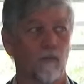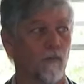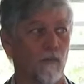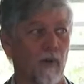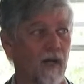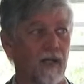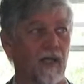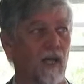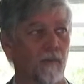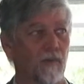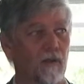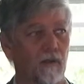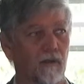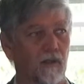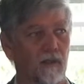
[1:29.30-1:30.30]
May
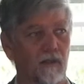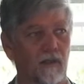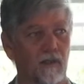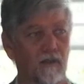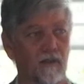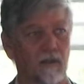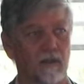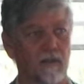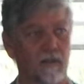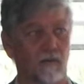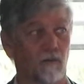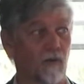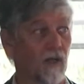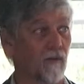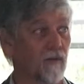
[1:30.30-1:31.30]
happen. It's a
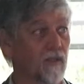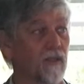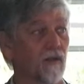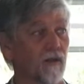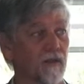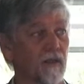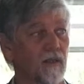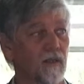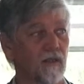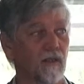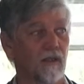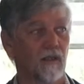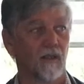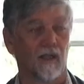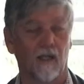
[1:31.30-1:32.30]
rarity, I think.
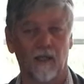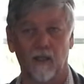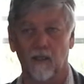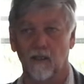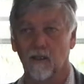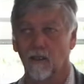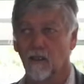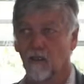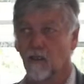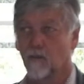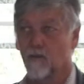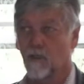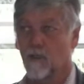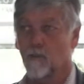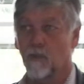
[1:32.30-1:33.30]
And it
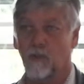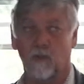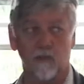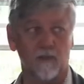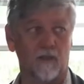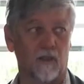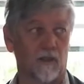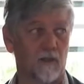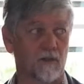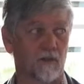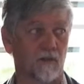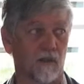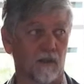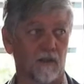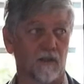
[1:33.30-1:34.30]
was only because of that
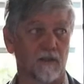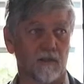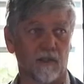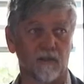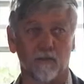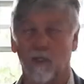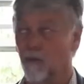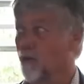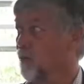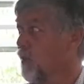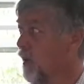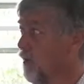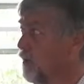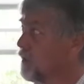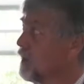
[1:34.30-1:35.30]
issue that things were becoming
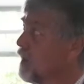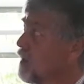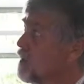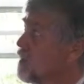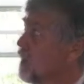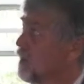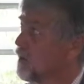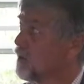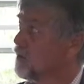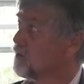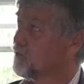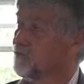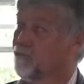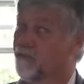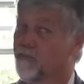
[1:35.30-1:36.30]
apparent. So
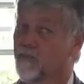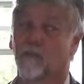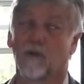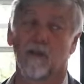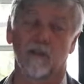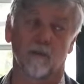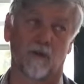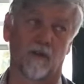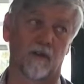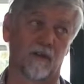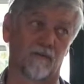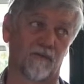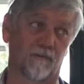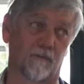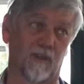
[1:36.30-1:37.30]
I won't dwell on
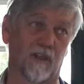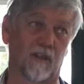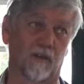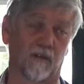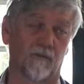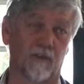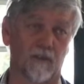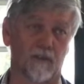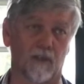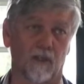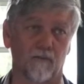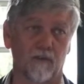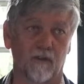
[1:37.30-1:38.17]
the pretty obvious stuff.